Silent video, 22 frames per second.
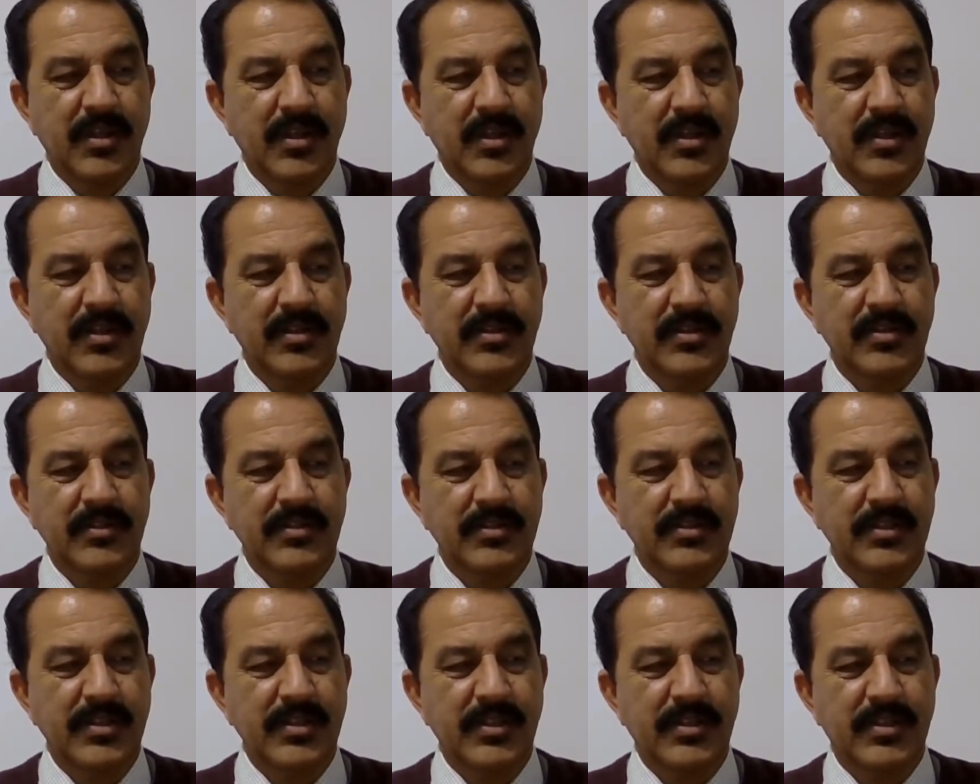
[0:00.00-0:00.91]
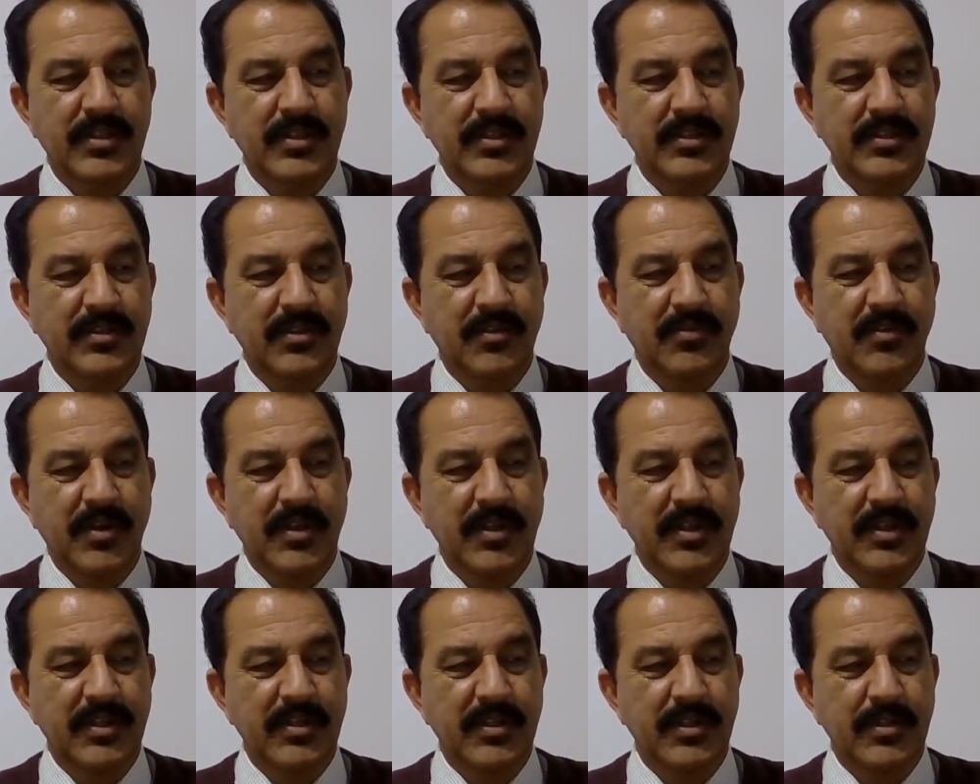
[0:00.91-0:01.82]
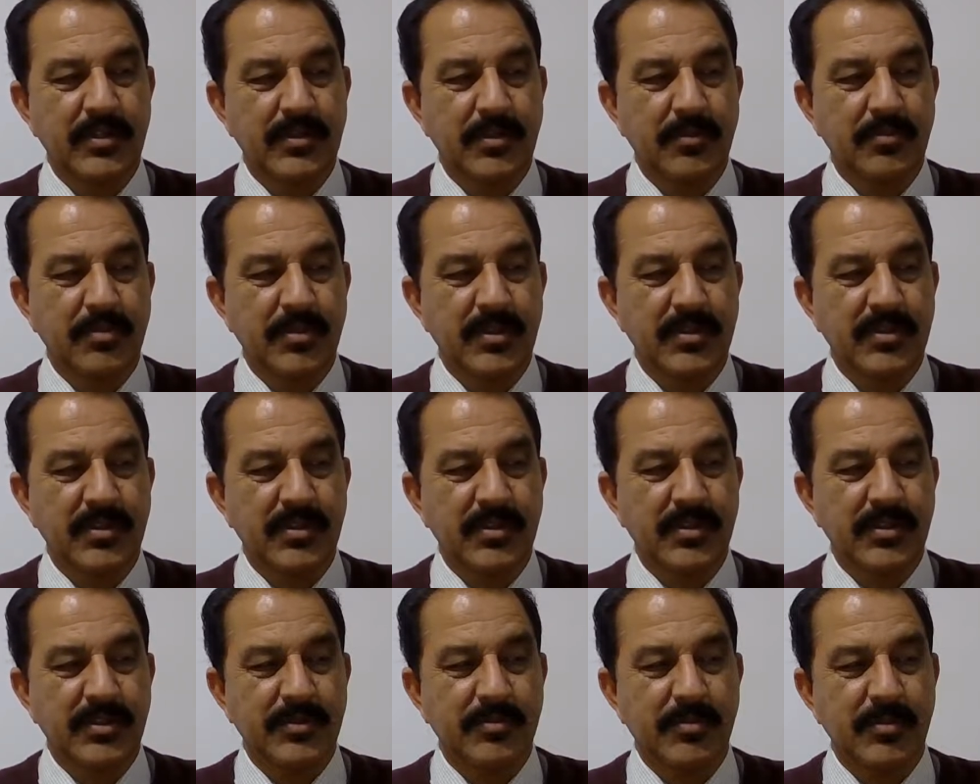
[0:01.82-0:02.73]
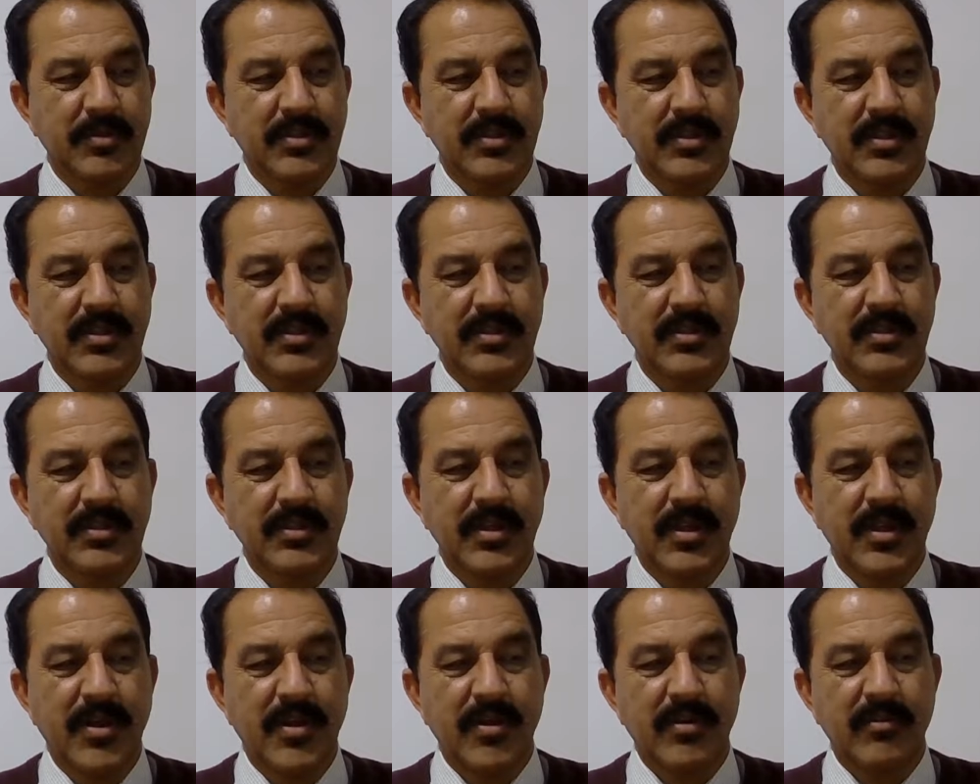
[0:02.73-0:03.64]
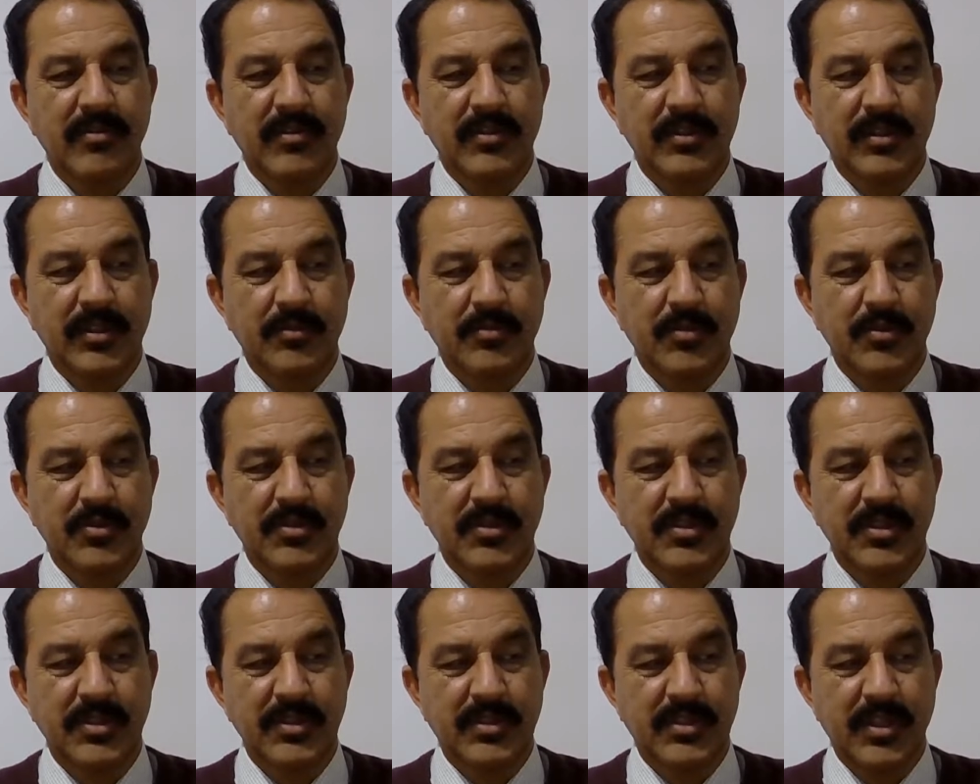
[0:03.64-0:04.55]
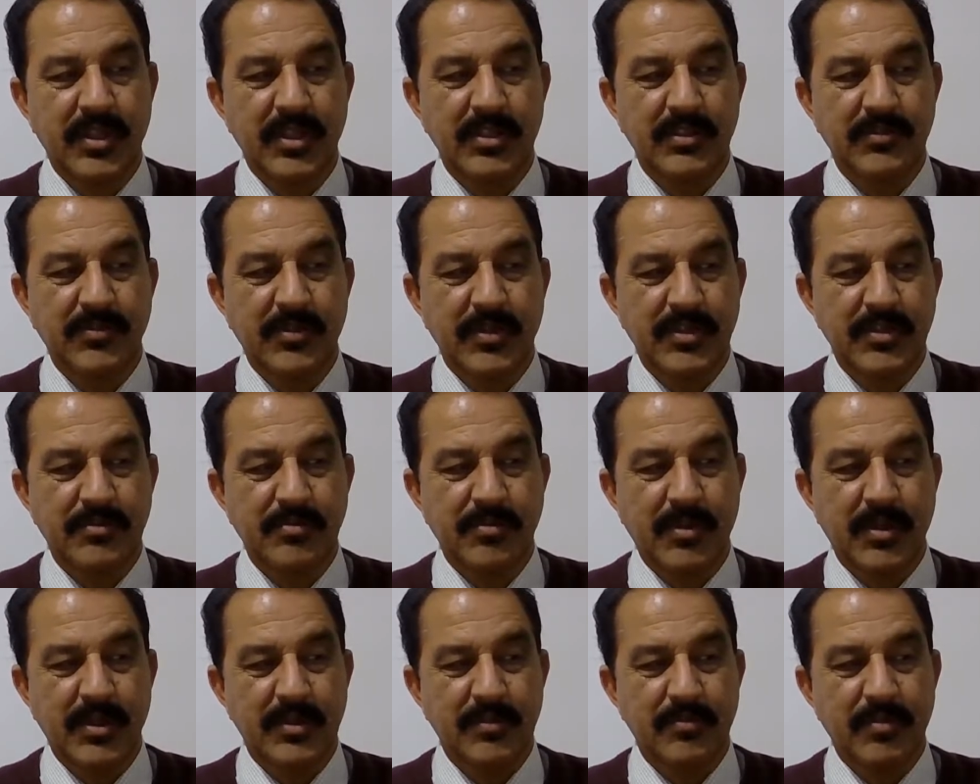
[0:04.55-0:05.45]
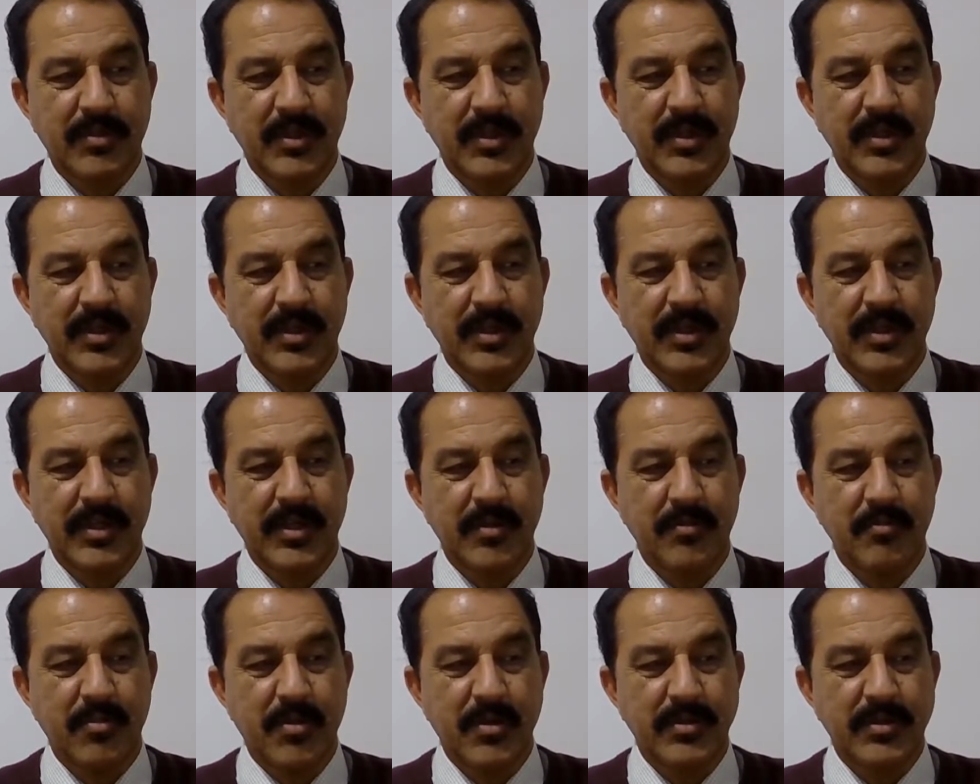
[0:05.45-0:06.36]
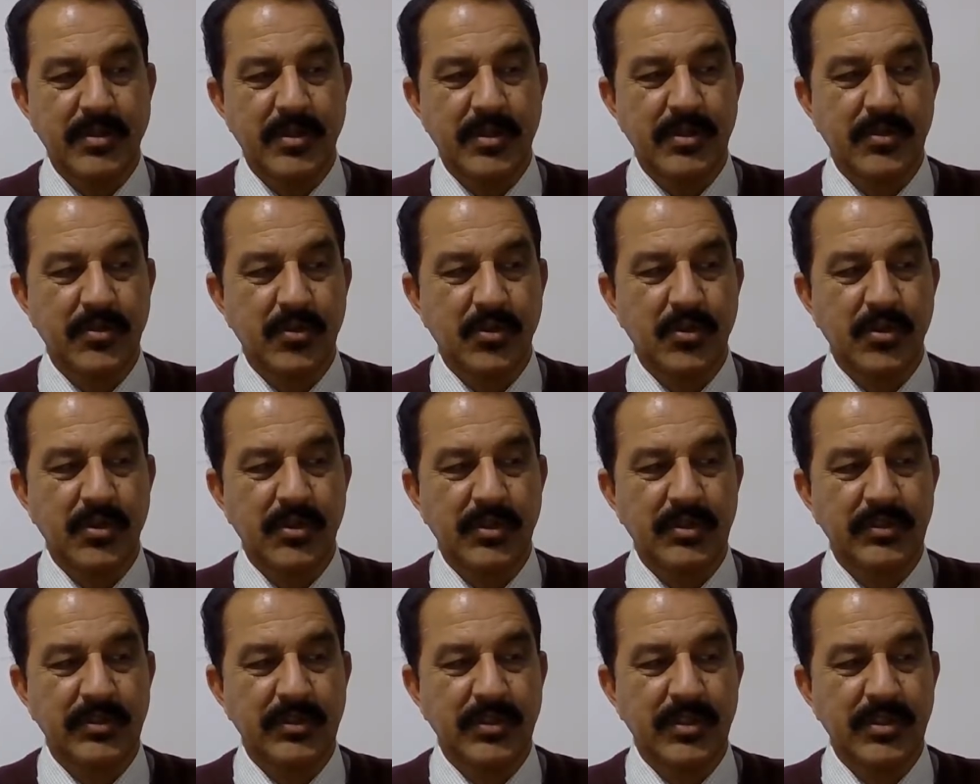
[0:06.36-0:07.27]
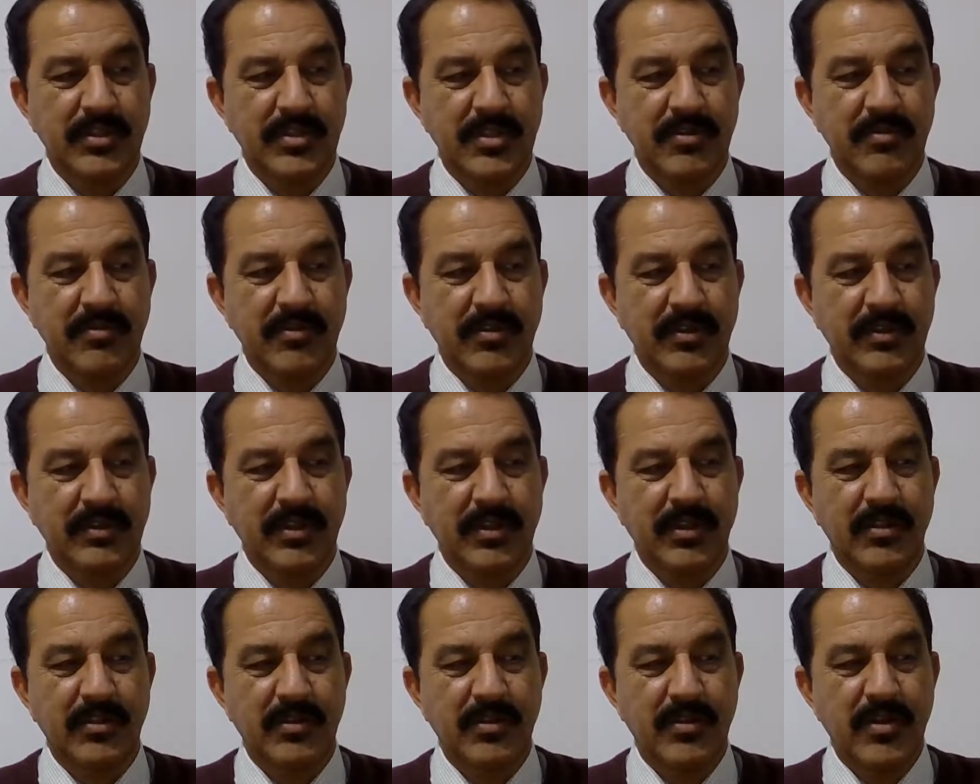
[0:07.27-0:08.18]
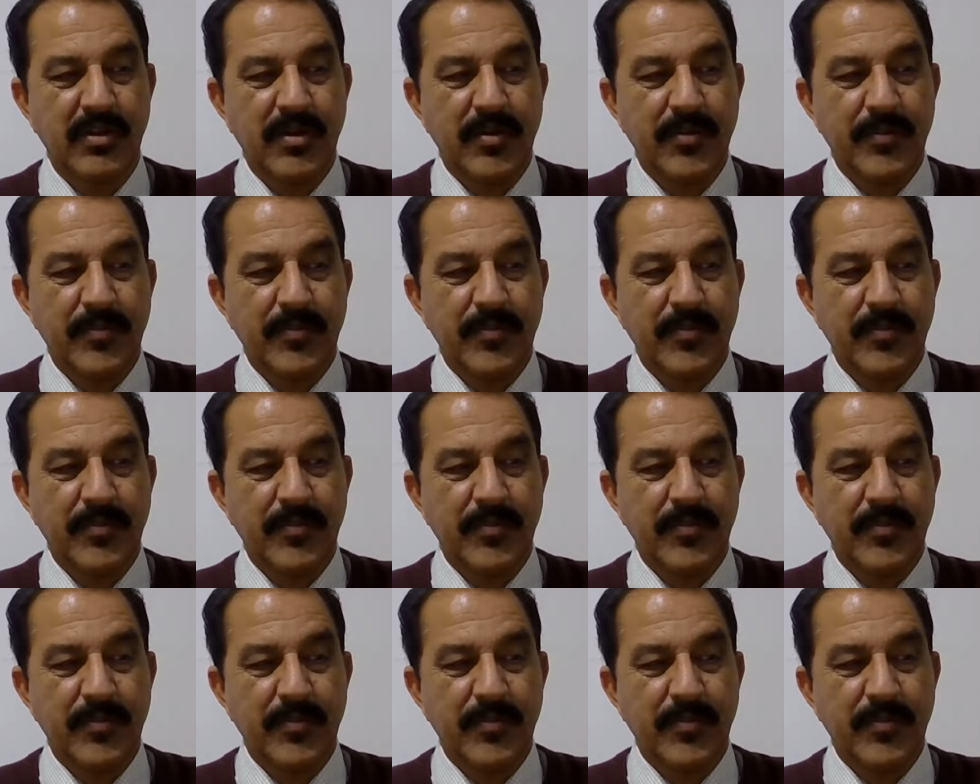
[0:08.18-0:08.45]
And it decrease the firing in temperature, especially when the porcelain tiles feldspar play an important role in the achieving the